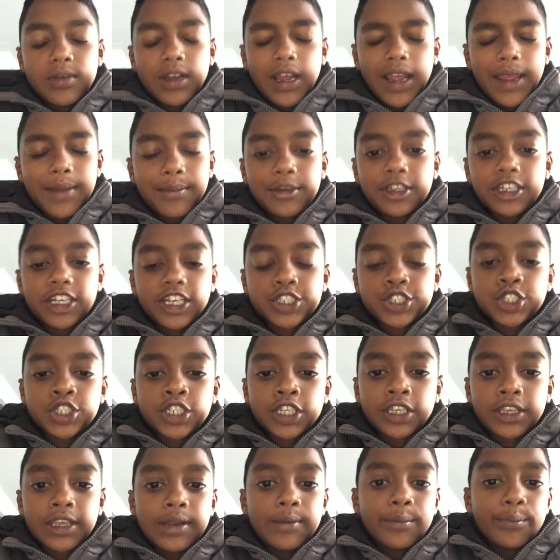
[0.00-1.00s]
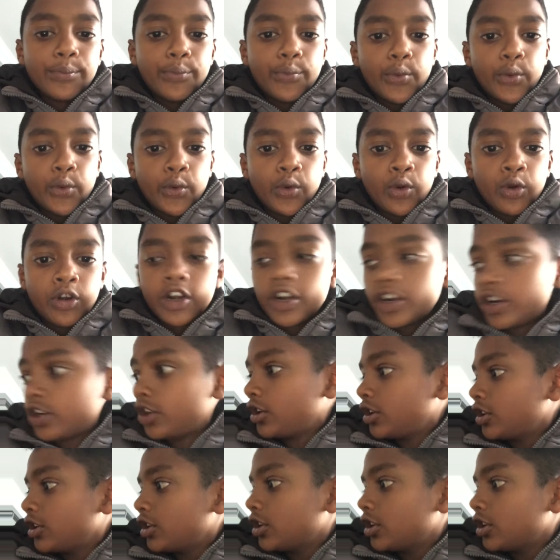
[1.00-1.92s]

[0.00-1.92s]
I mean, a chicken brooder.